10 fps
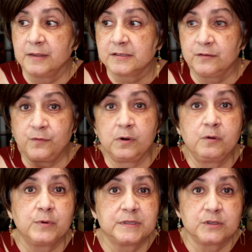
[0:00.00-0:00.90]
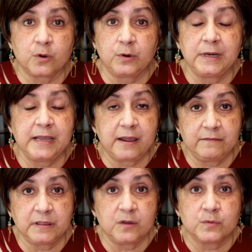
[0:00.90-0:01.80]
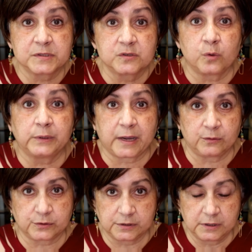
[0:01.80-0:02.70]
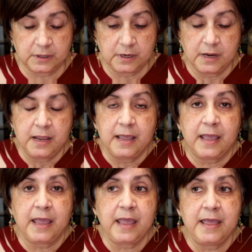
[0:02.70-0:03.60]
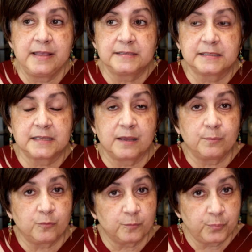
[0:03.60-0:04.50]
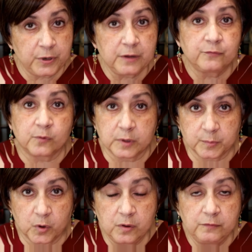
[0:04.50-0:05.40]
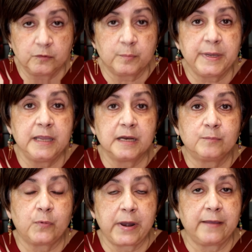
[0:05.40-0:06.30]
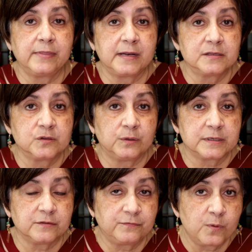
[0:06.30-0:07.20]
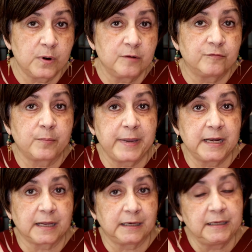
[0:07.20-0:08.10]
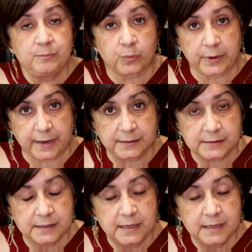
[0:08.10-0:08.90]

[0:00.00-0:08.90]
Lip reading: Sephora was everything was sold out. It's pretty affordable for being a brand that is sold at Sephora and for being a clean brand.